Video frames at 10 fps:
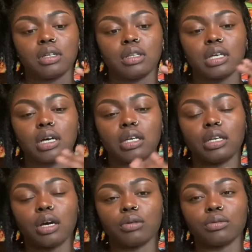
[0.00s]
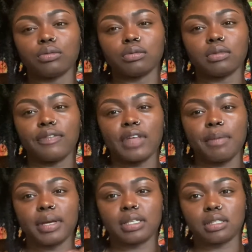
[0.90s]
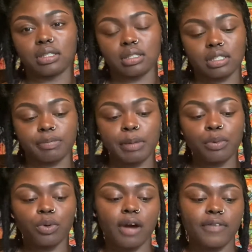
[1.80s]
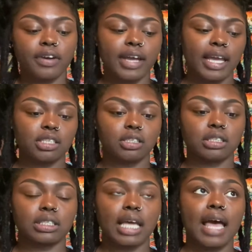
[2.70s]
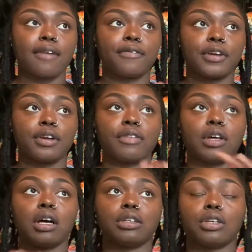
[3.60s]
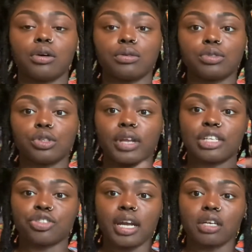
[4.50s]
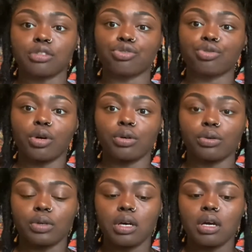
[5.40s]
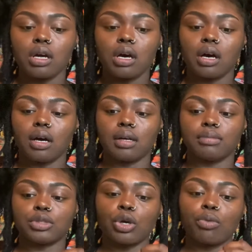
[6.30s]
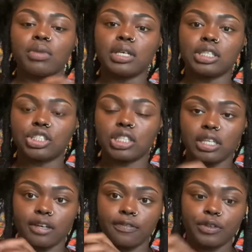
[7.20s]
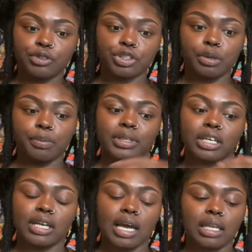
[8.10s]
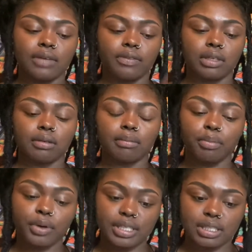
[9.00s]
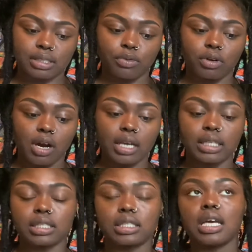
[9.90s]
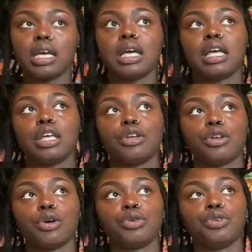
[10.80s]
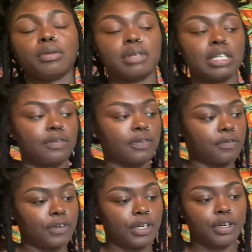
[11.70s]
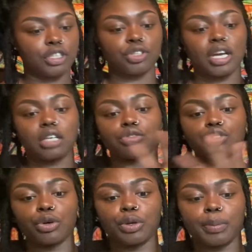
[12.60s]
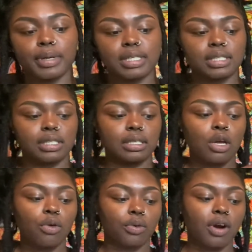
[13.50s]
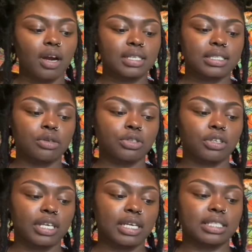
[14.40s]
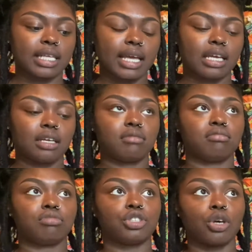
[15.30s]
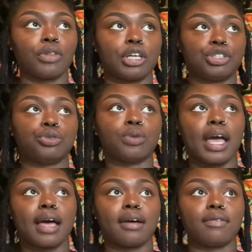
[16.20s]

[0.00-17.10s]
the unknown, if that makes sense. People who are very anxious have fear of the unknown, so they try to control so much in their future, but they're not living present. Regardless, you can live in fear and try to control your present. Regardless, those are things that show that you have